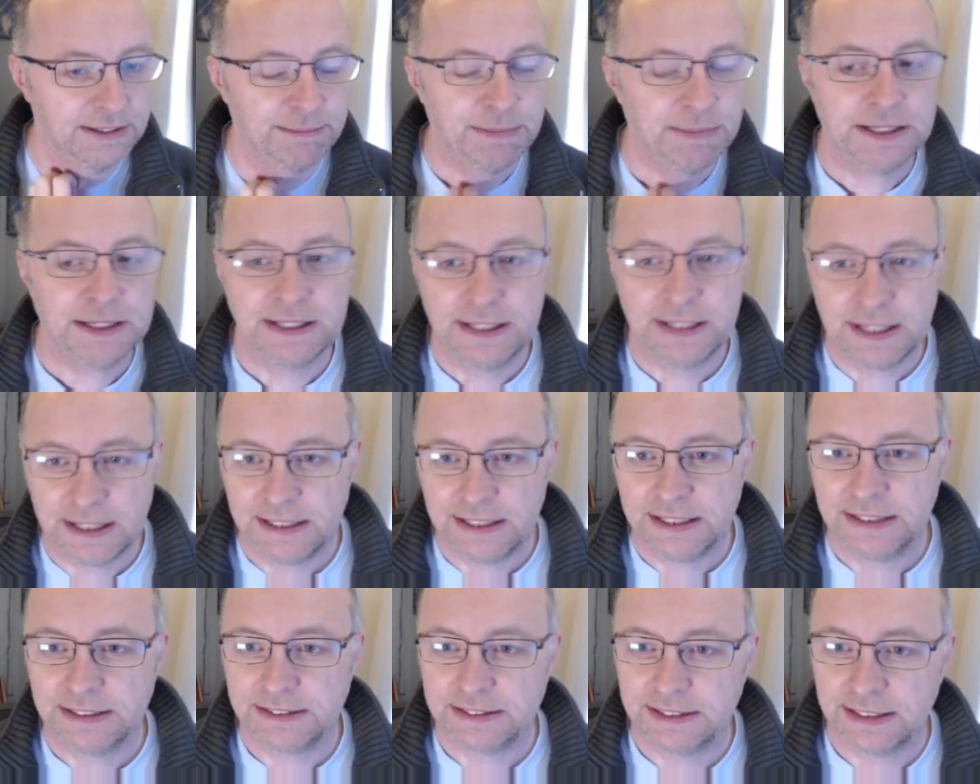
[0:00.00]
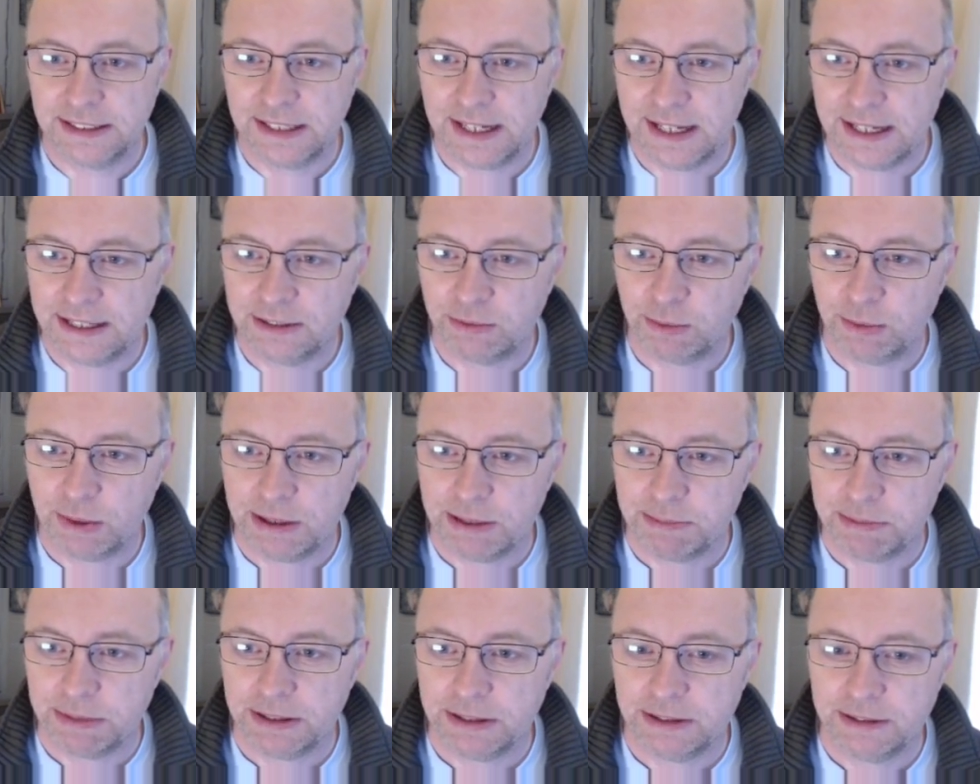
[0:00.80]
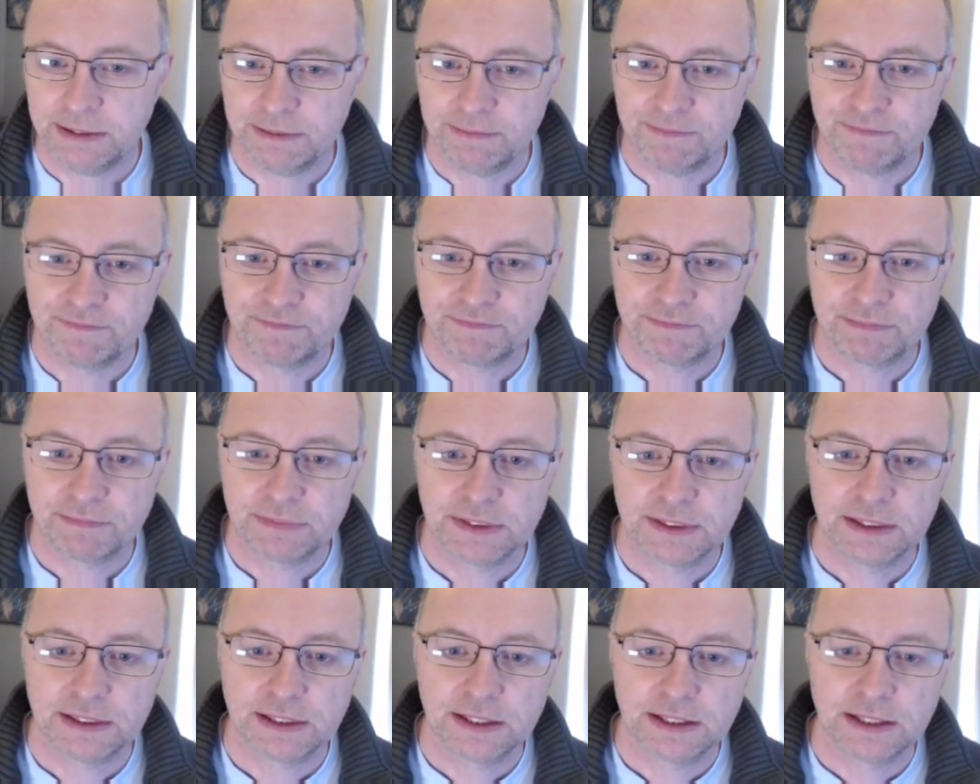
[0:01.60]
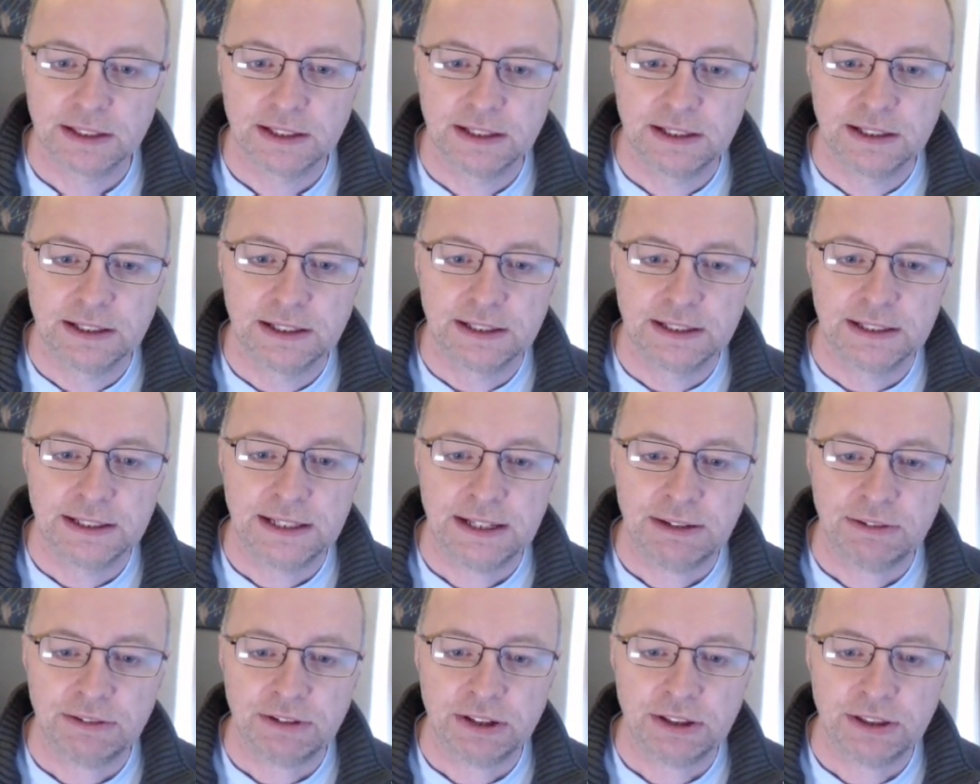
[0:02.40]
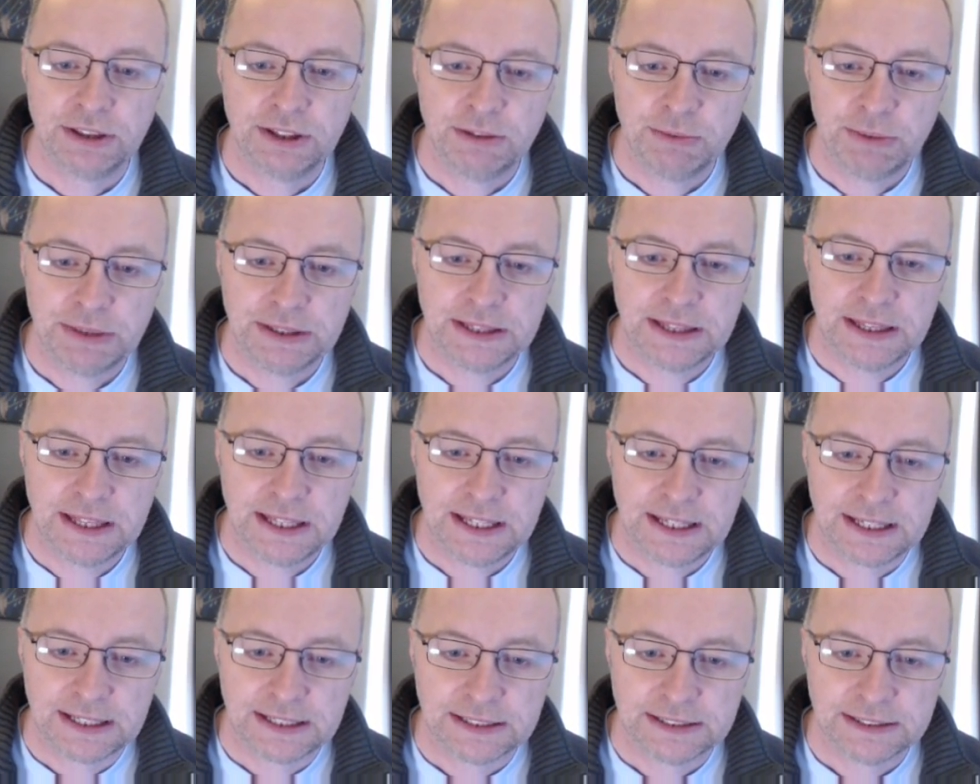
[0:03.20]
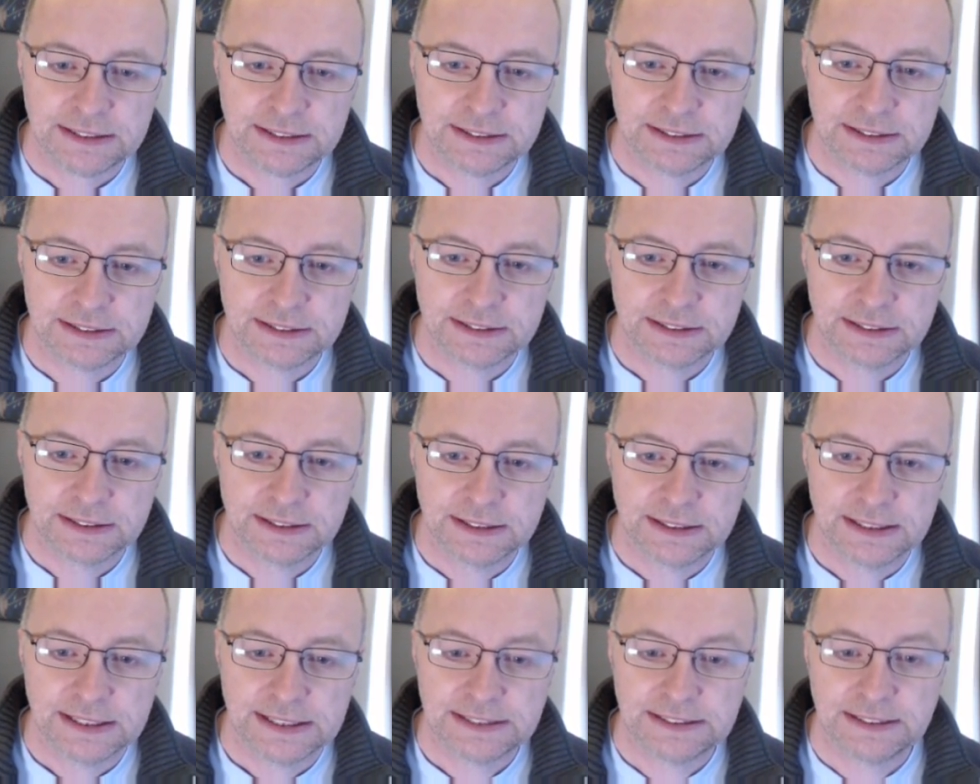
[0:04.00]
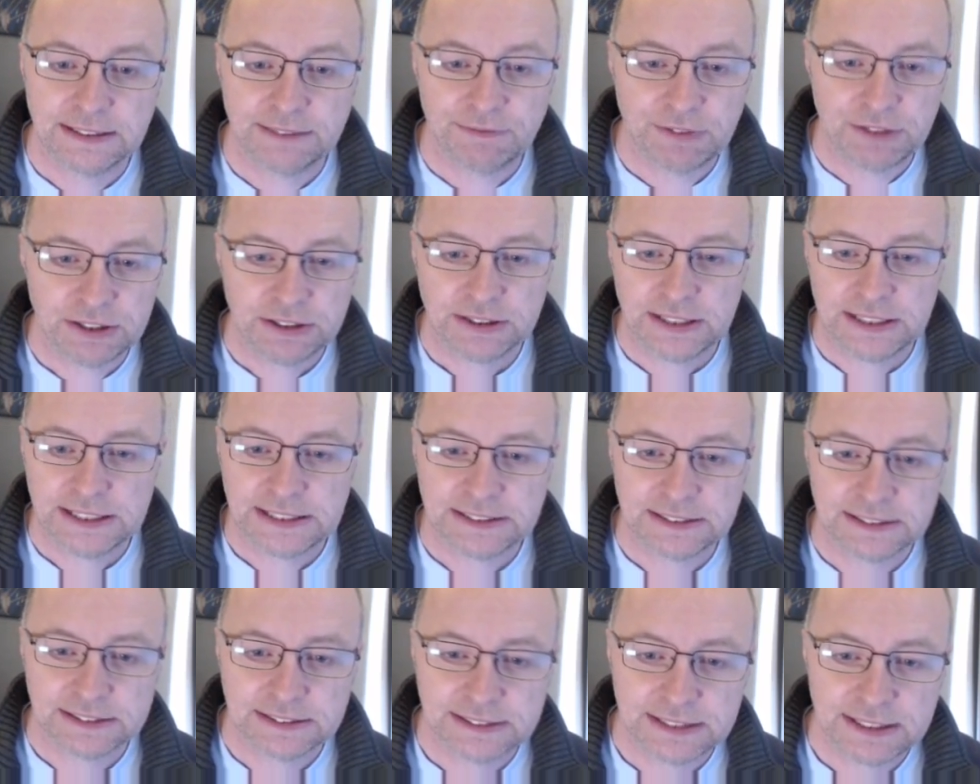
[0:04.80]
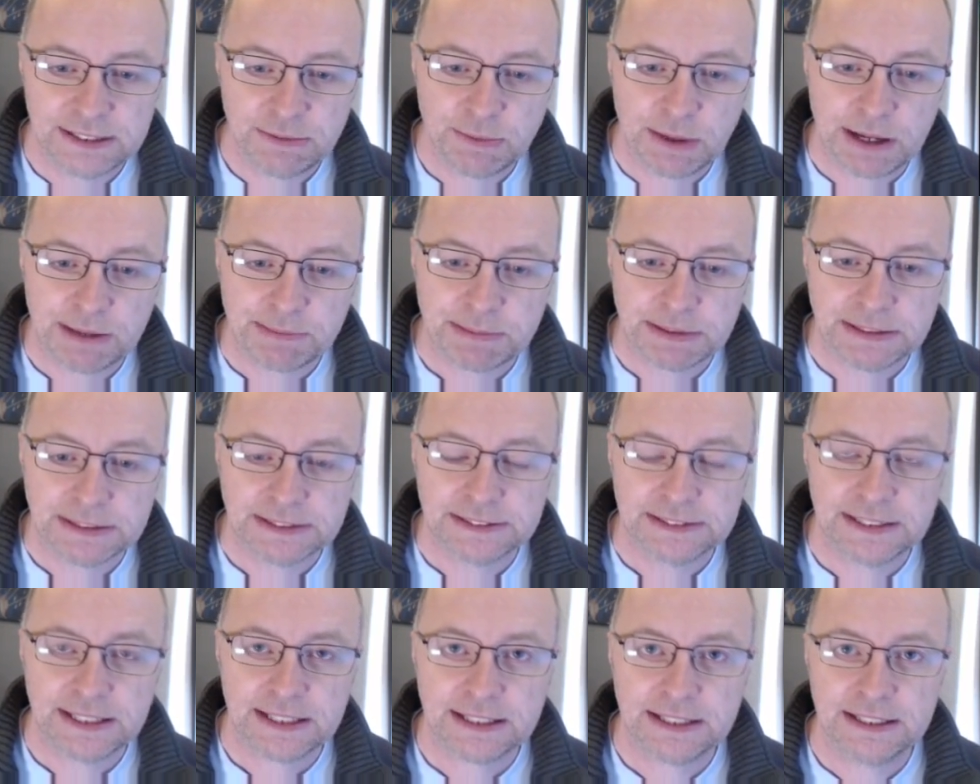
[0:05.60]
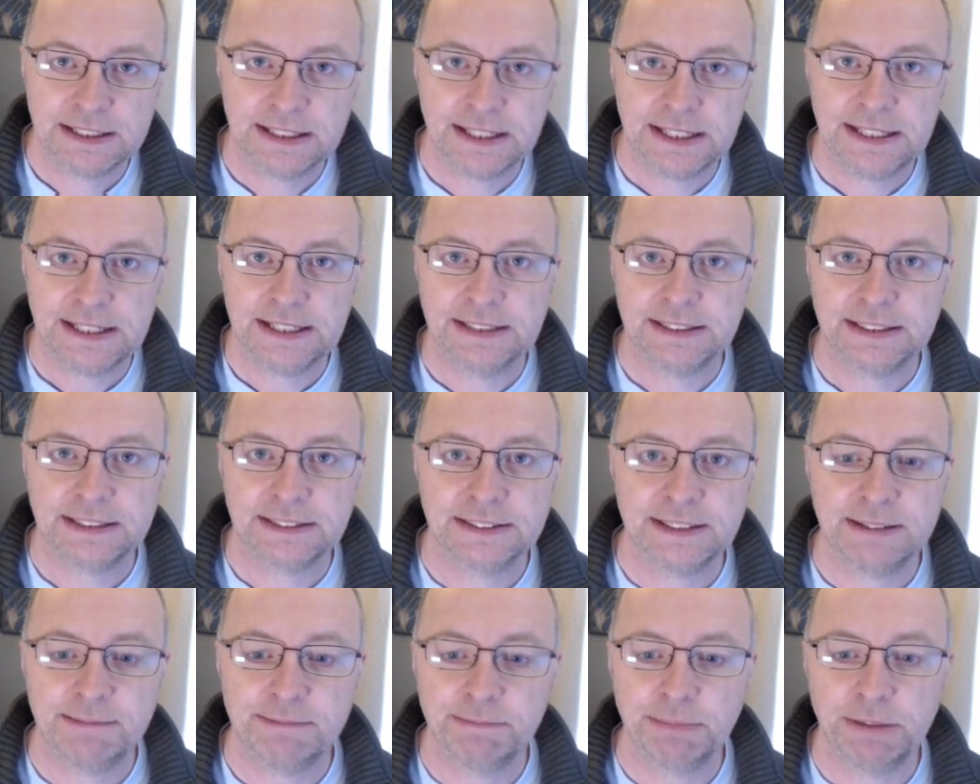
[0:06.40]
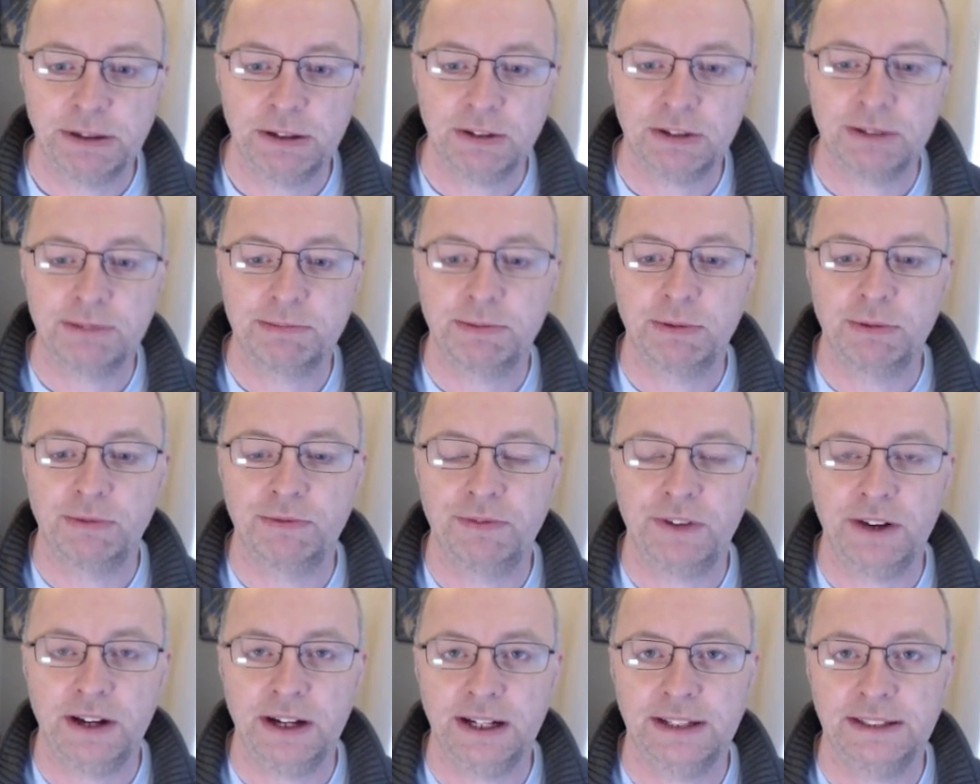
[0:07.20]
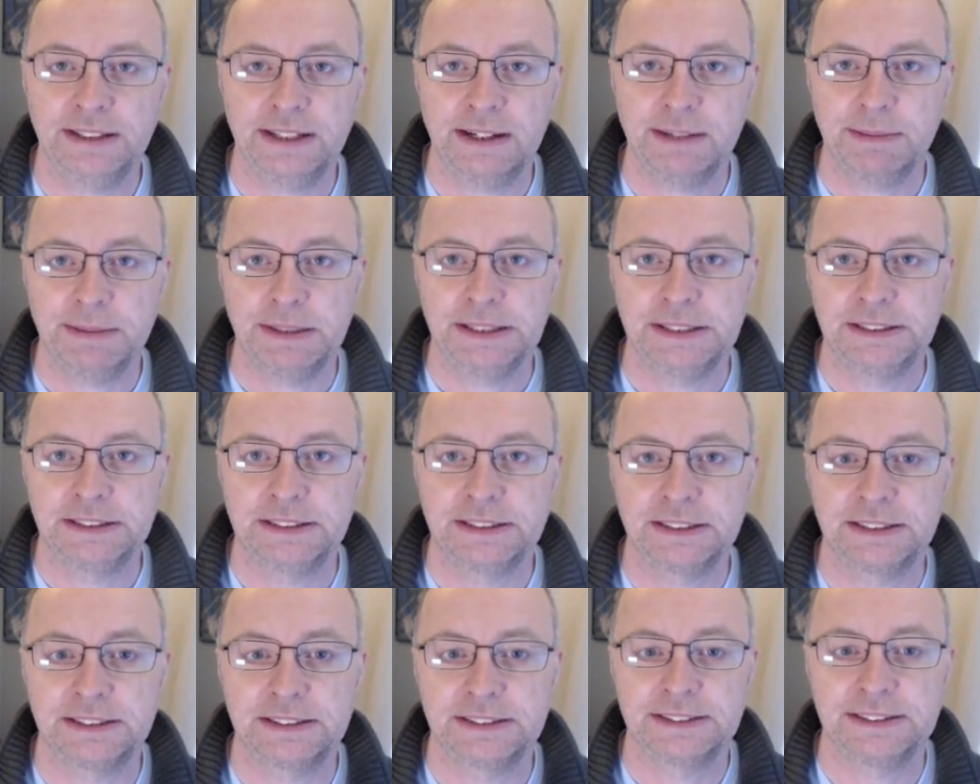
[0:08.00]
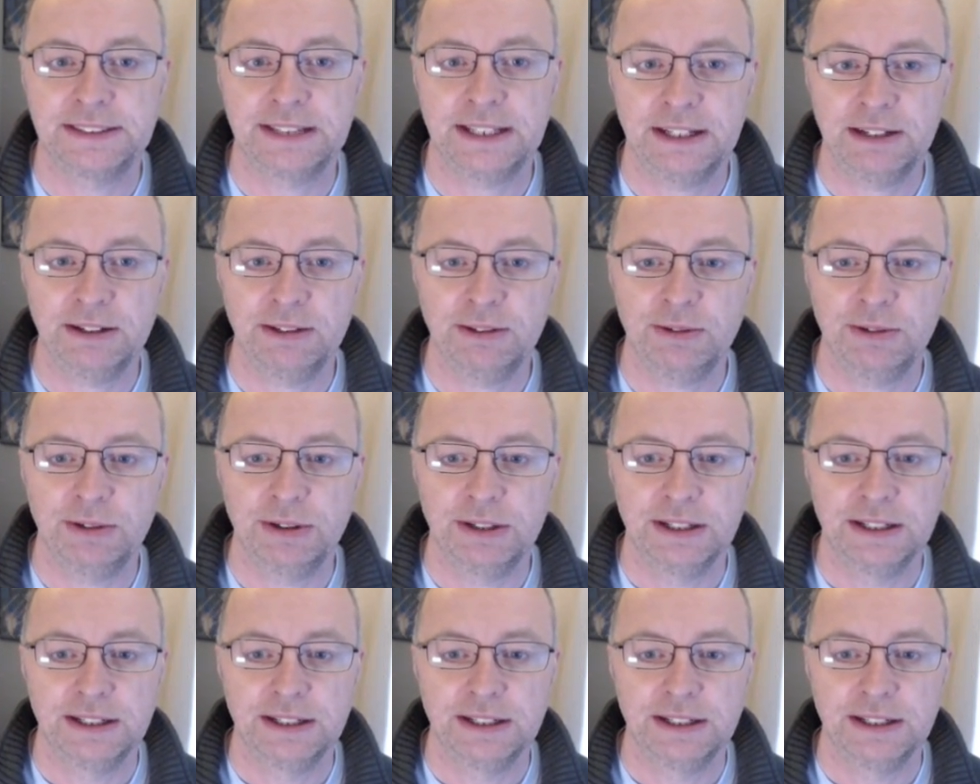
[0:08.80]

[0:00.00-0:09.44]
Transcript: But again, it's a land weapon. Now, the thing with this, firstly, it's a sea weapon. Secondly, it does unblockable fire damage. So